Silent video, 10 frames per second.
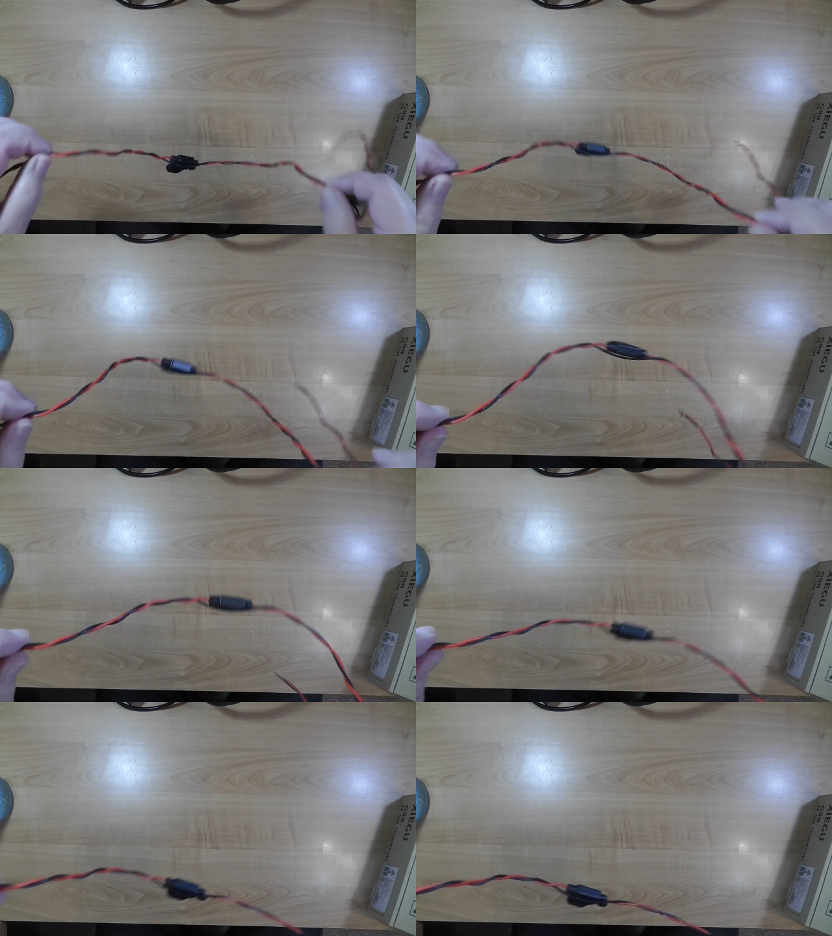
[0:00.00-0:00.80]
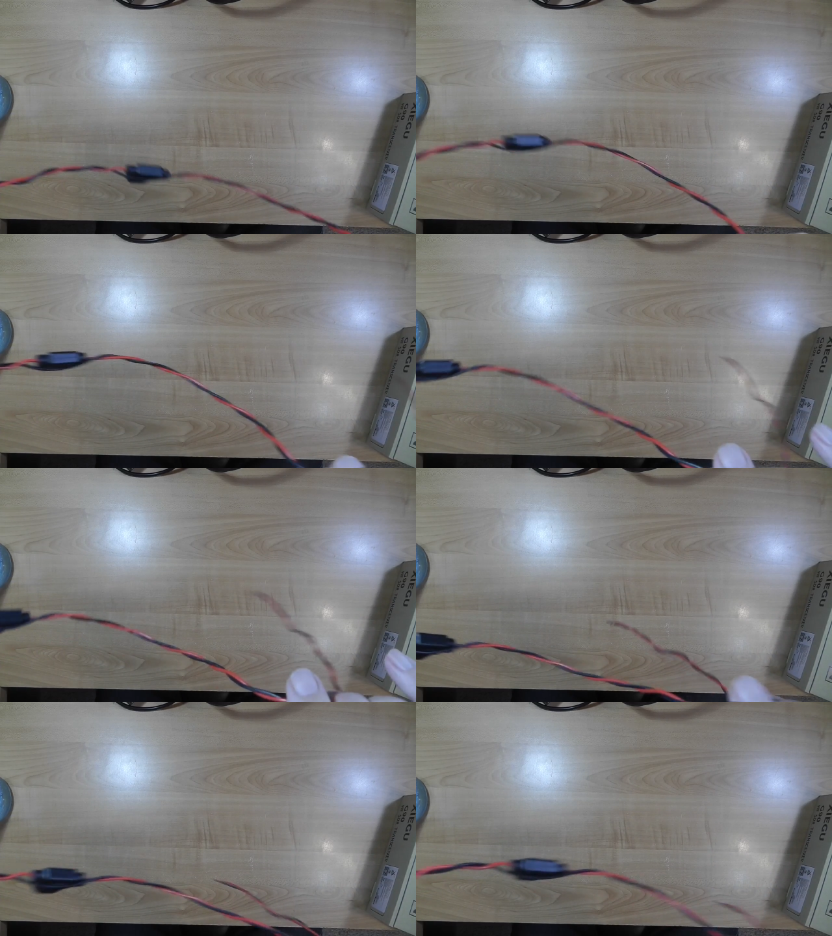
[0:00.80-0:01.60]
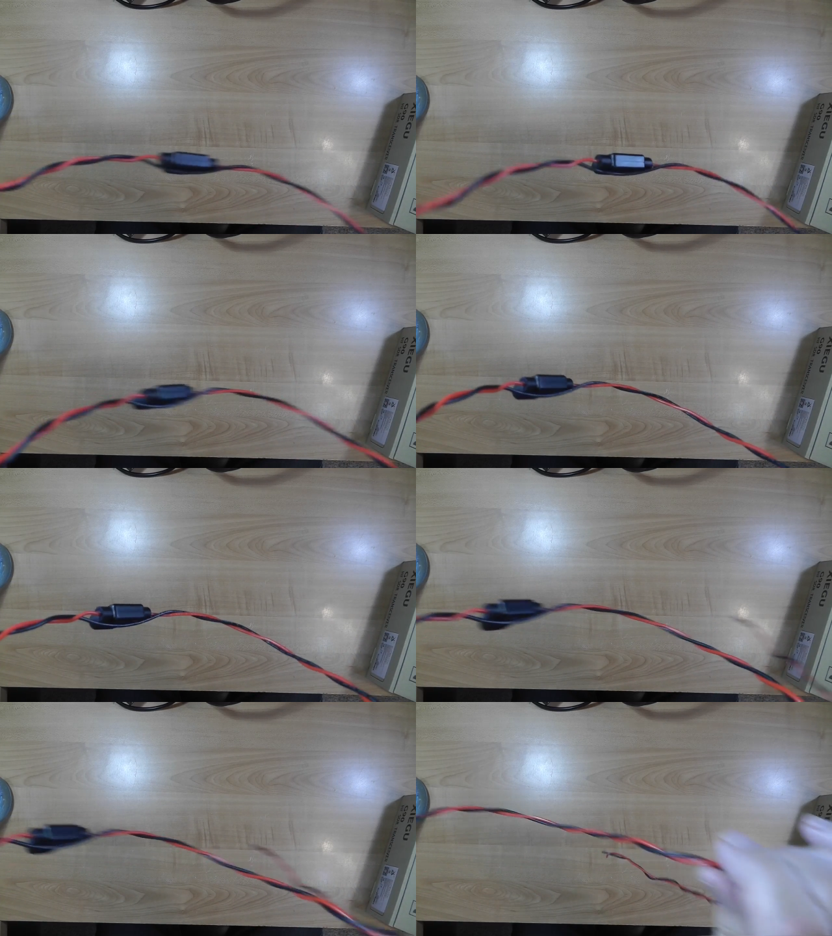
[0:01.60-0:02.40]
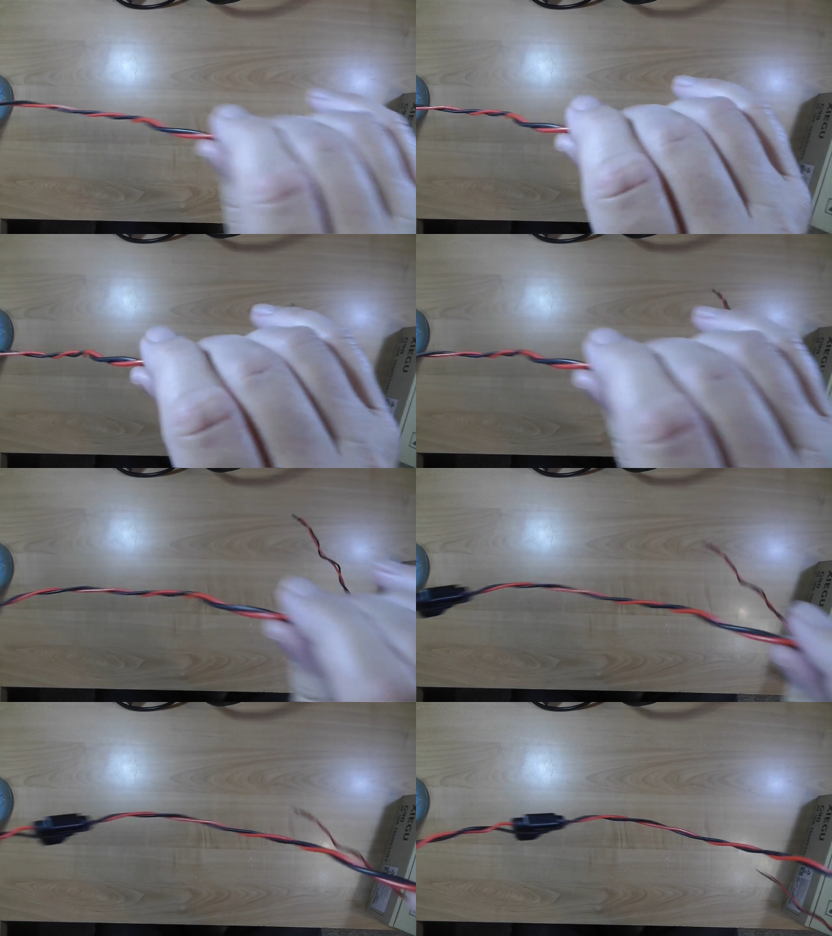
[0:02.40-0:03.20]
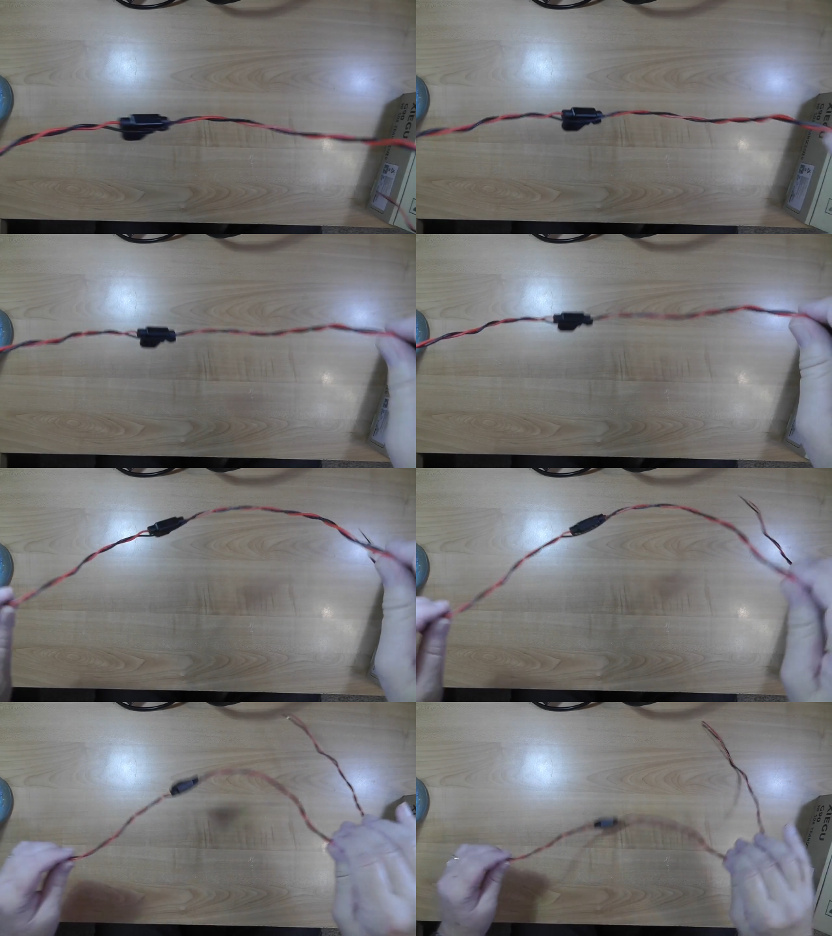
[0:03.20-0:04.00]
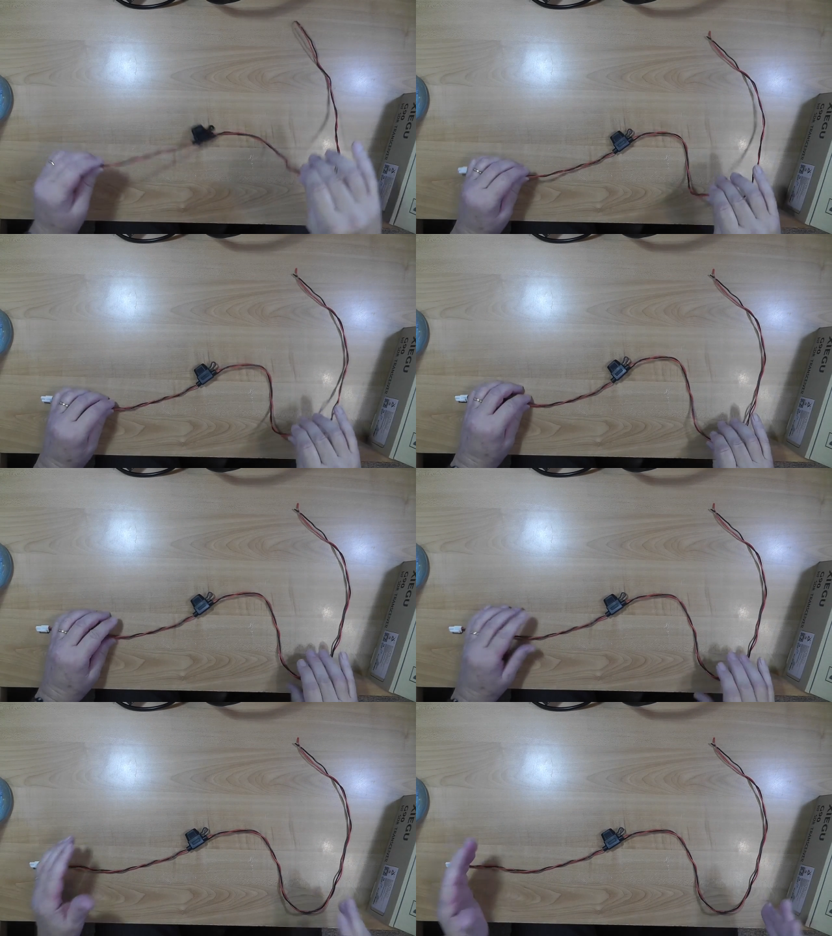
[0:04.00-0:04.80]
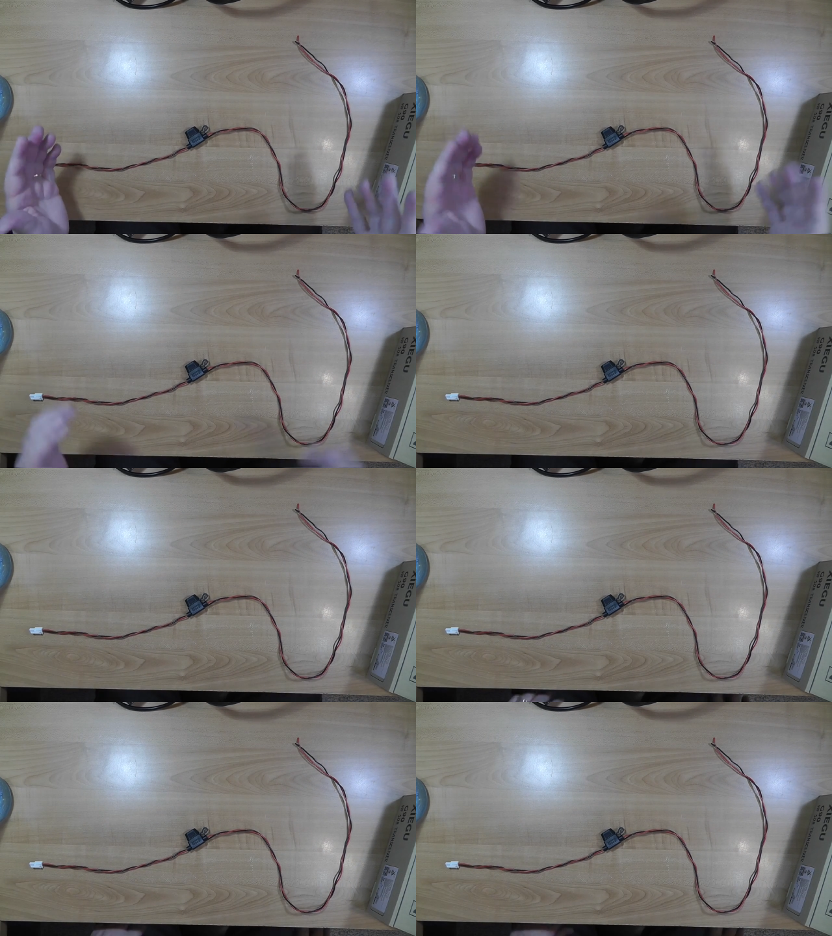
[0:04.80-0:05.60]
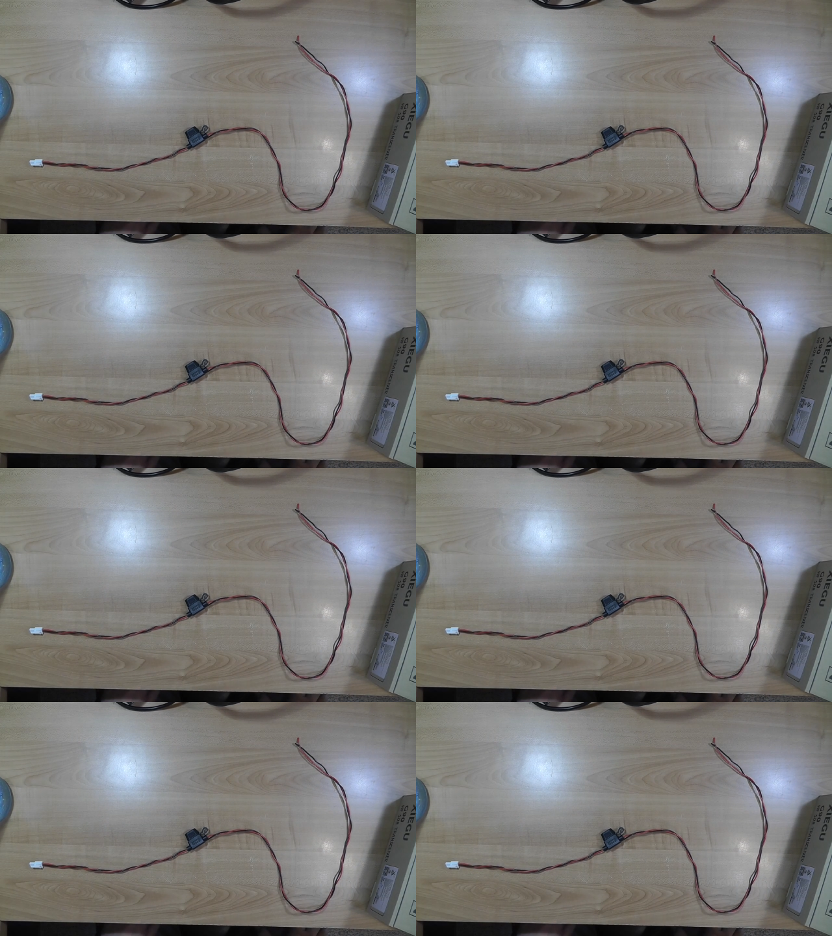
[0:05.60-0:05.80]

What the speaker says: [unreadable: no face in view]